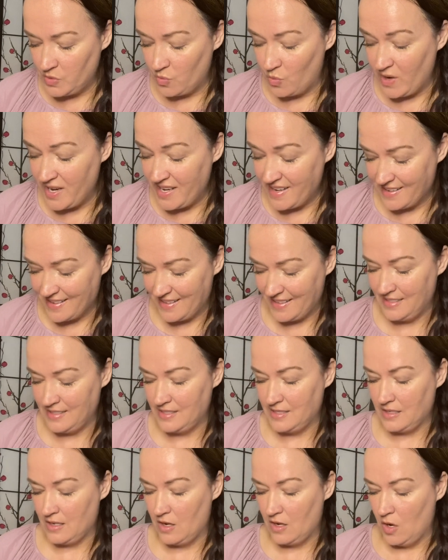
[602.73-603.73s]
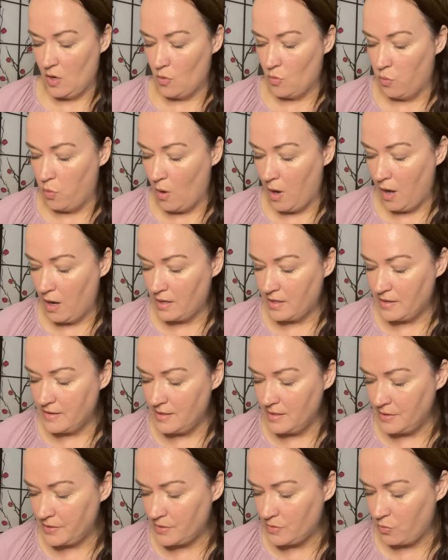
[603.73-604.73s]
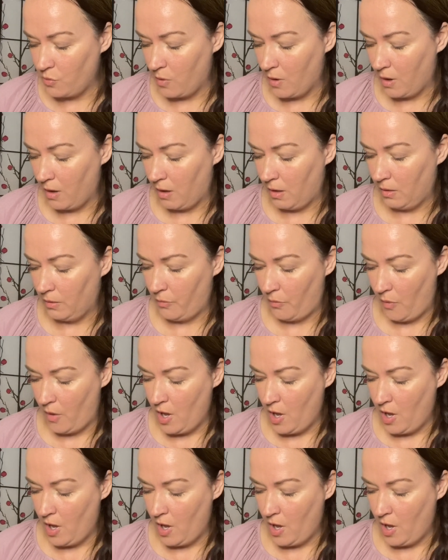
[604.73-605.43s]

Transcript: weakened, walk this world